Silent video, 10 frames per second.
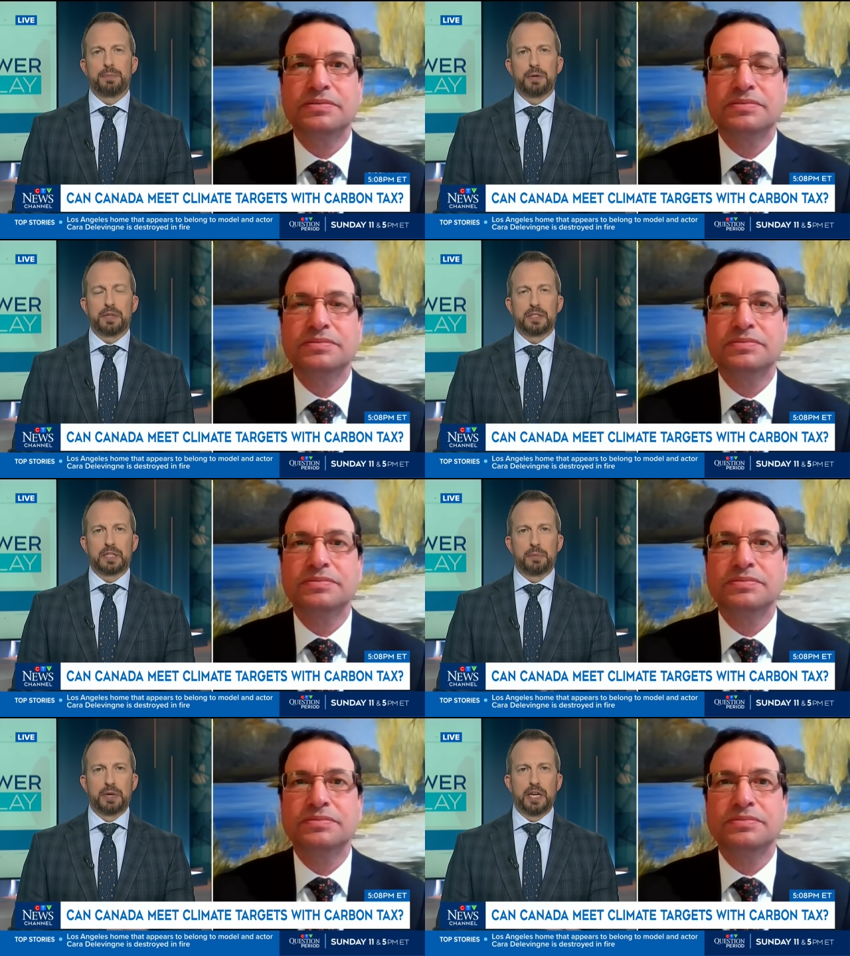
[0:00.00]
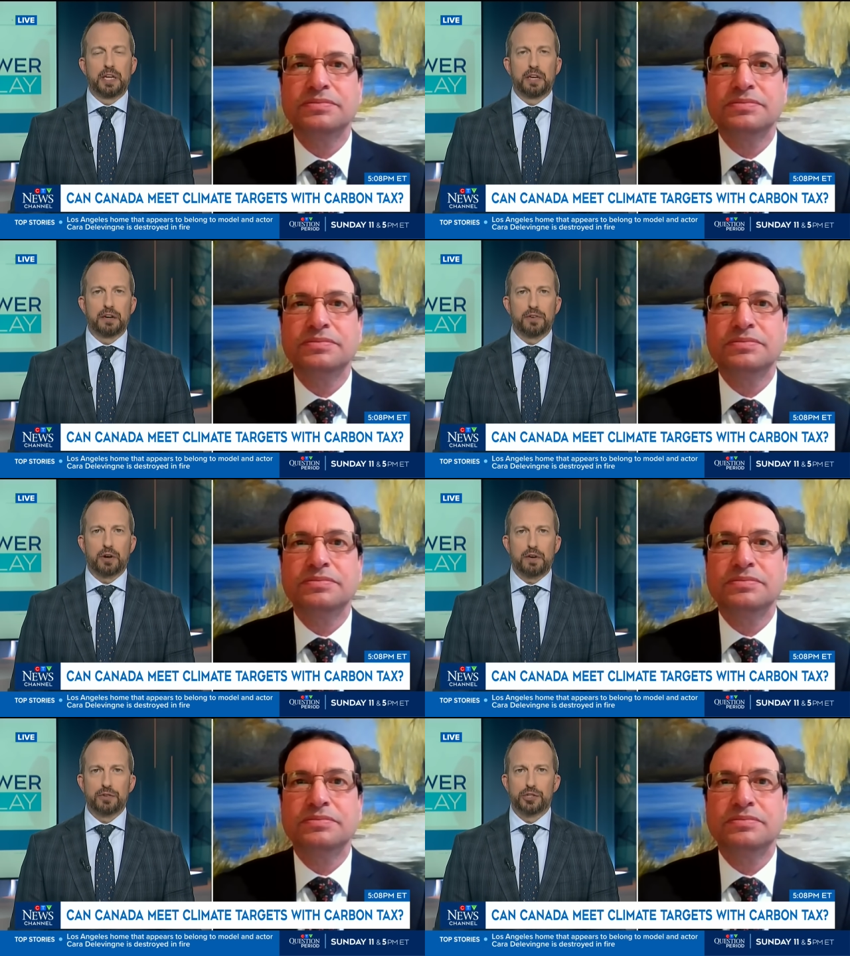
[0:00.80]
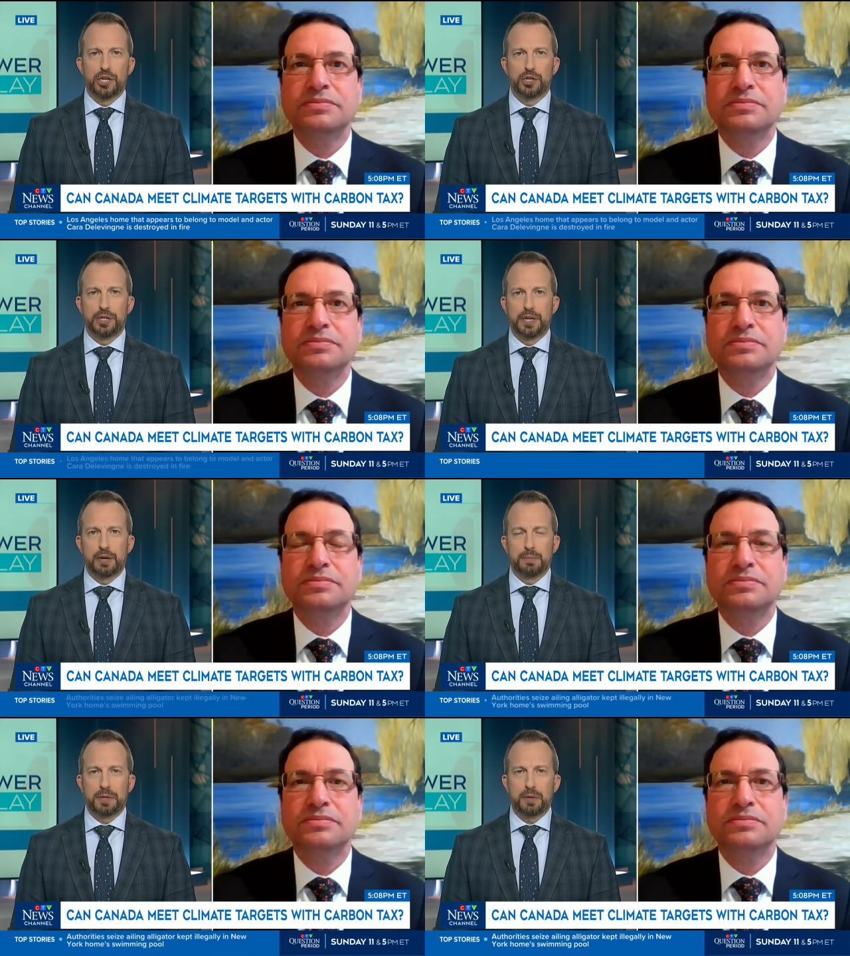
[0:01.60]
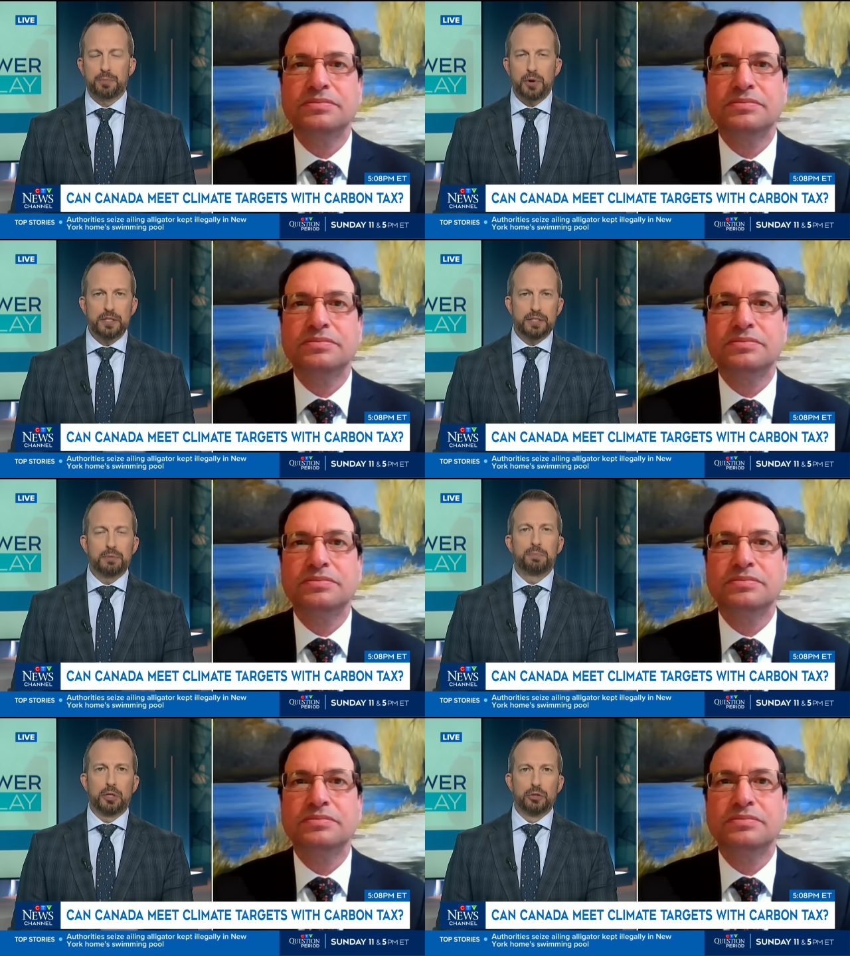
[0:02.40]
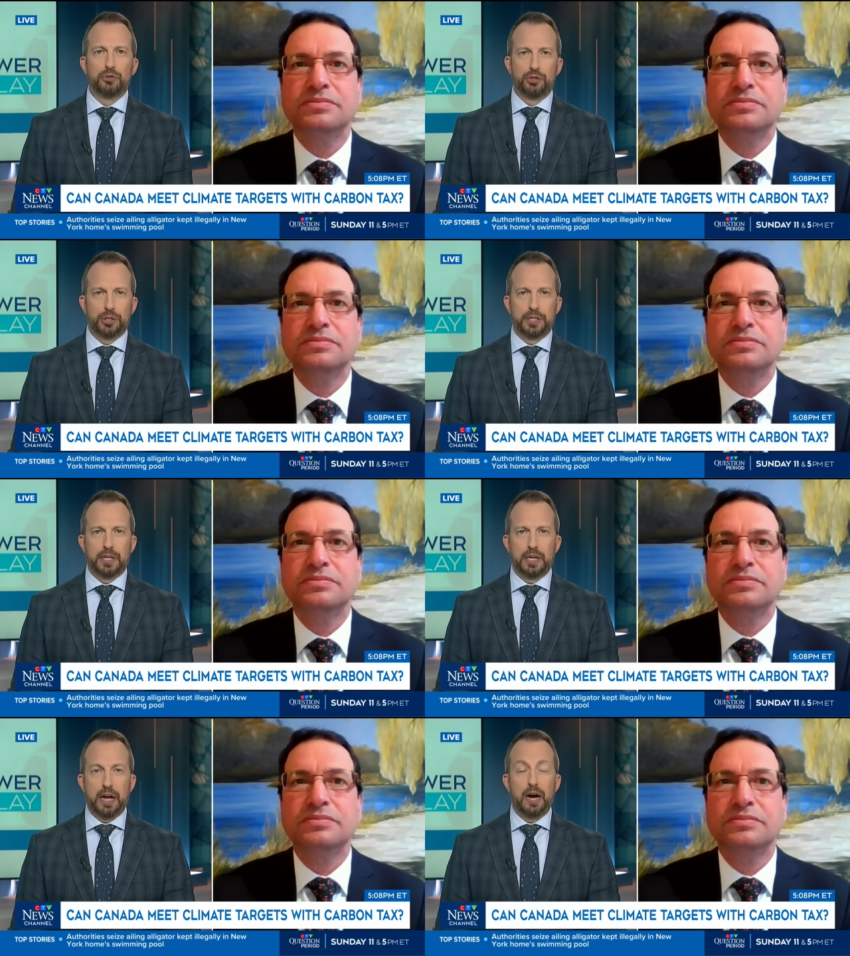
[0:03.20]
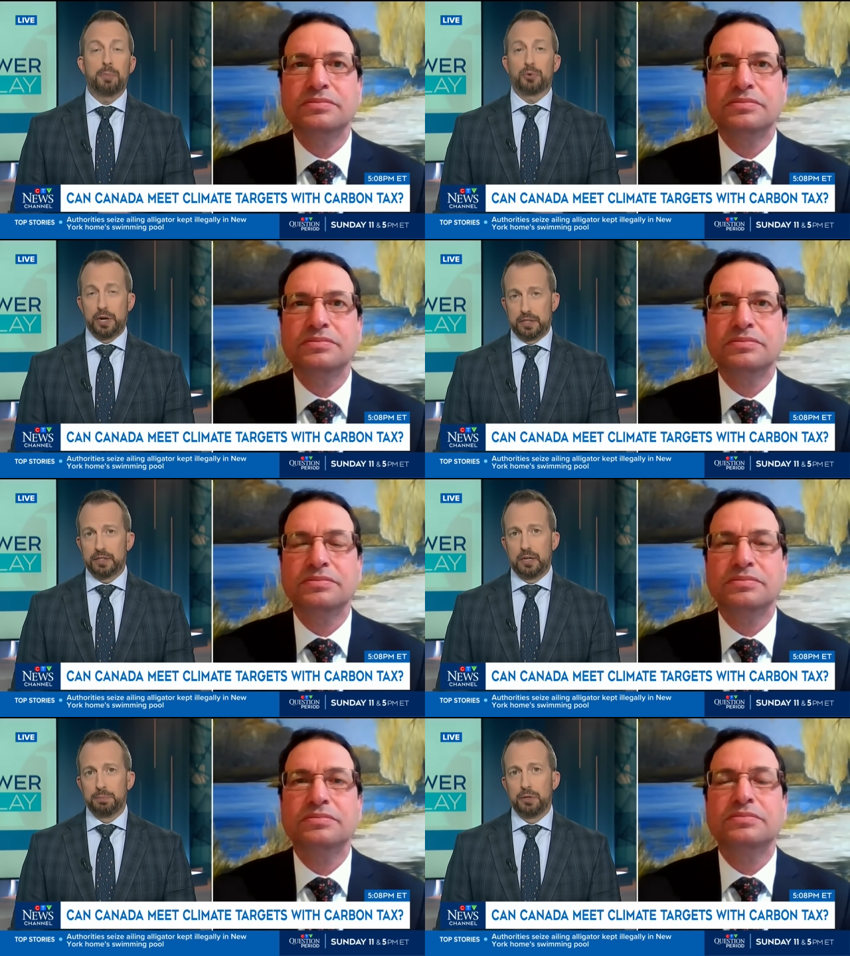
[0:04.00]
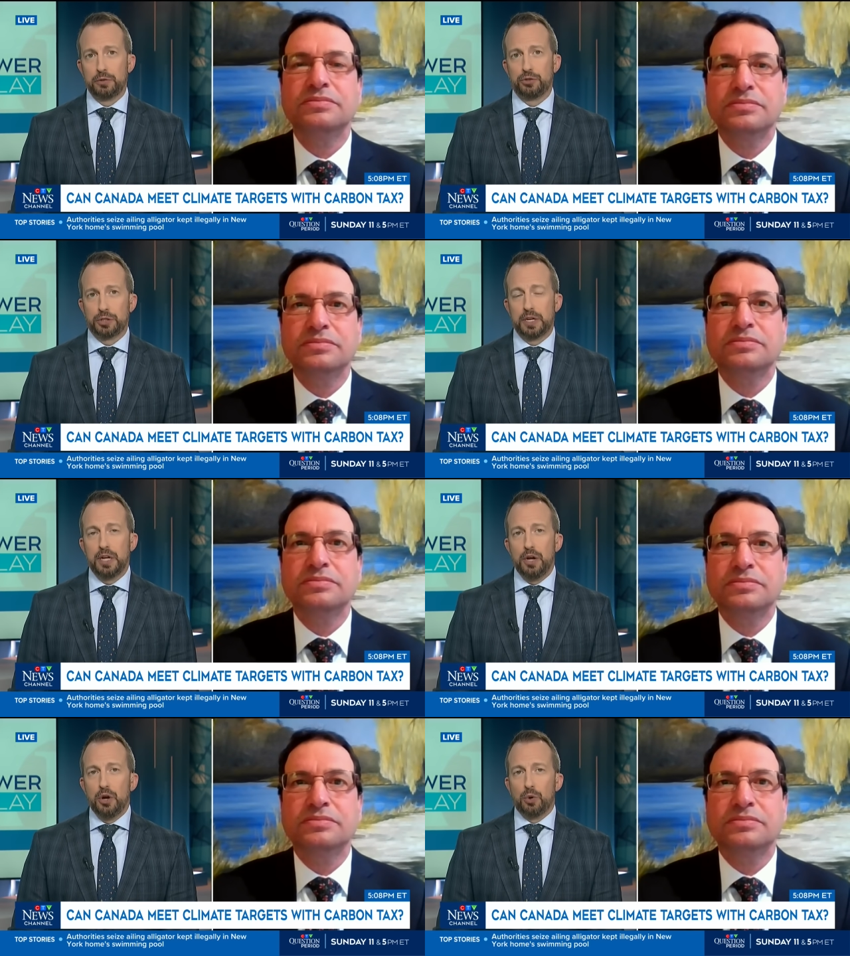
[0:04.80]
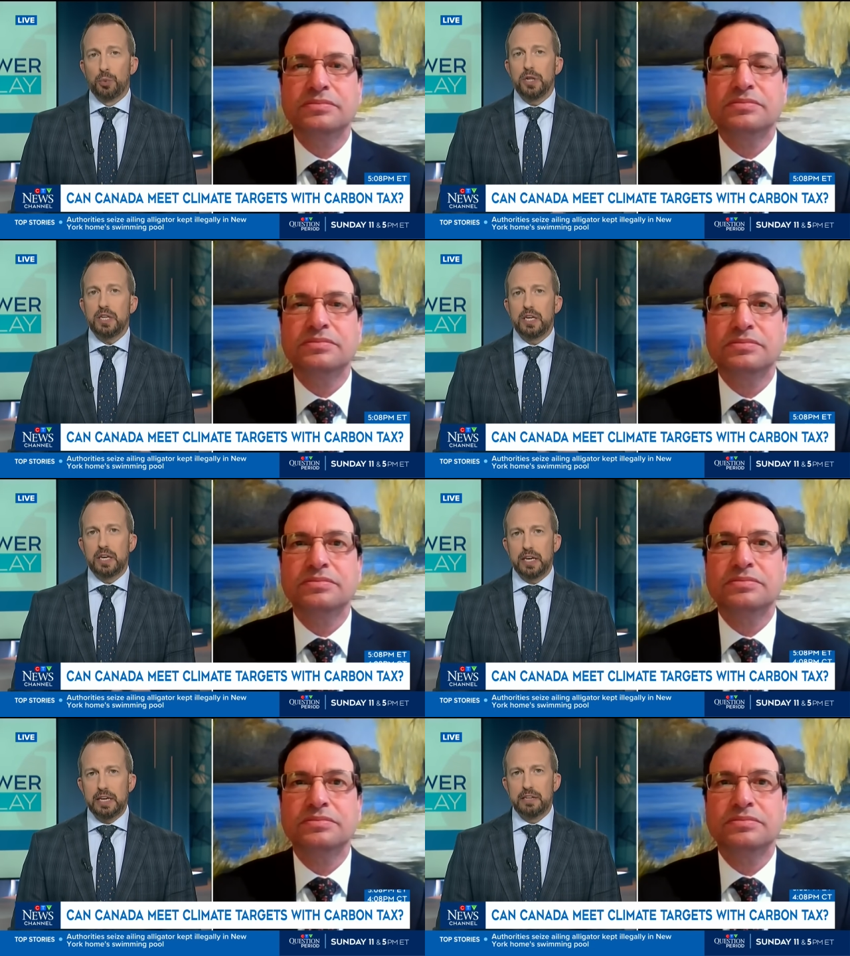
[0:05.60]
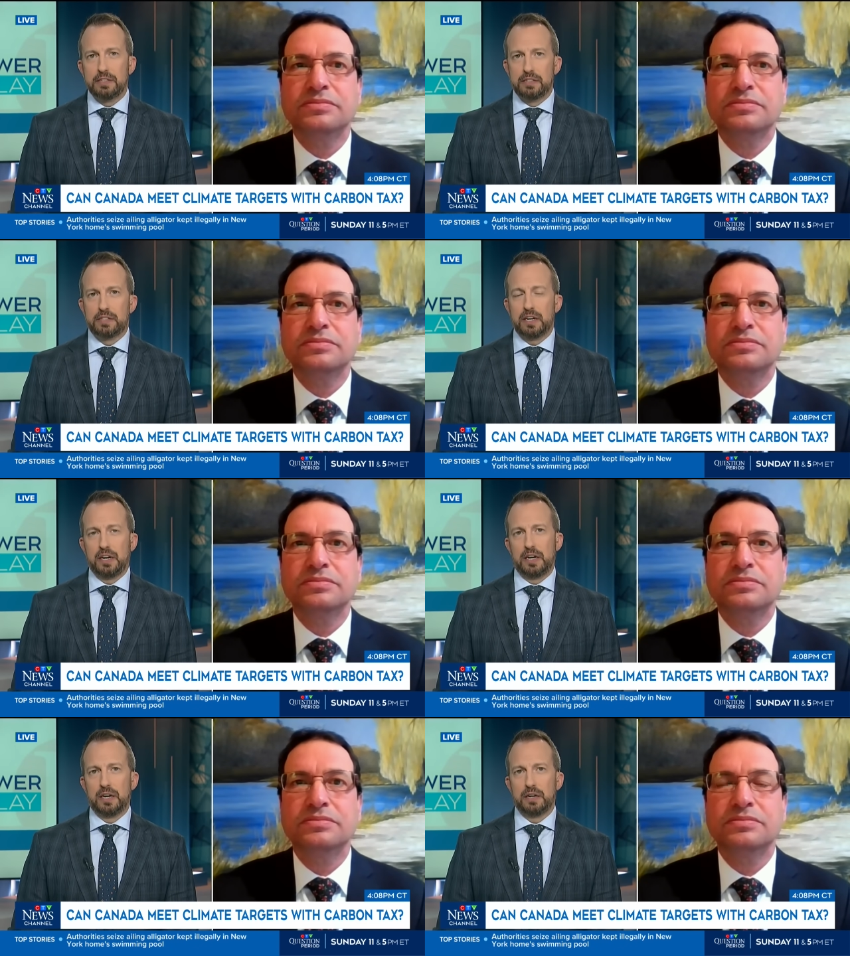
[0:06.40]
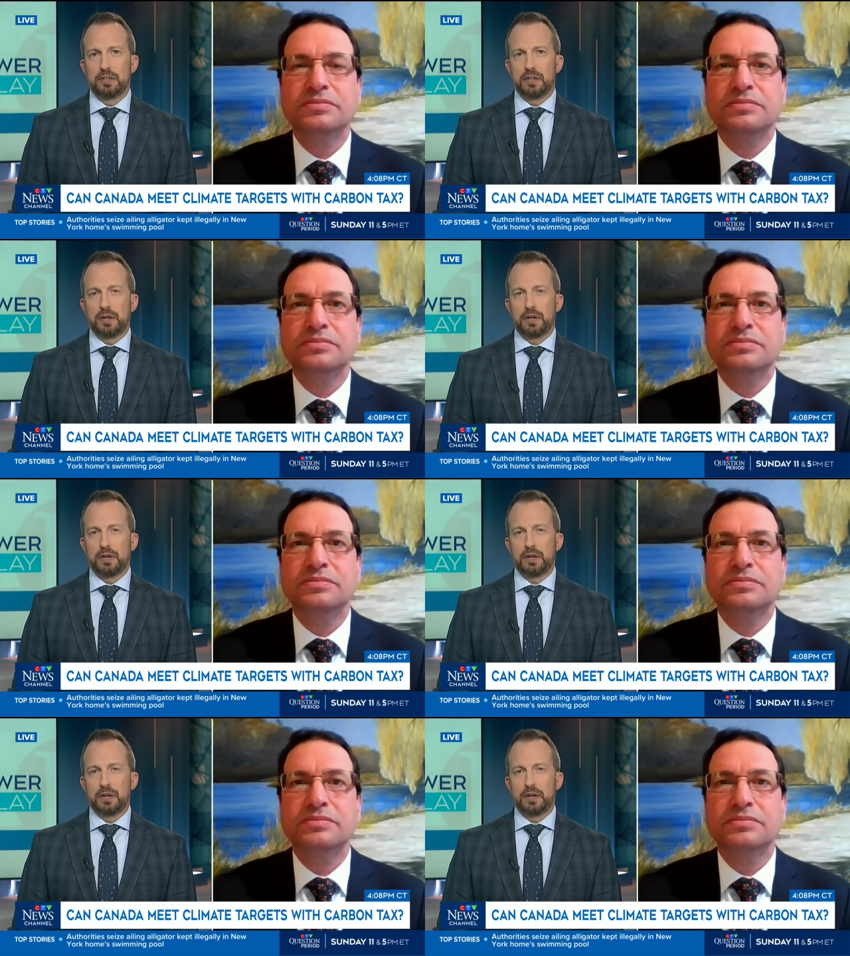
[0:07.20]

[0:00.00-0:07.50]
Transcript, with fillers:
Speaker 1: about this at the beginning of our conversation here, but the price on pollution and a price on pollution really is uh,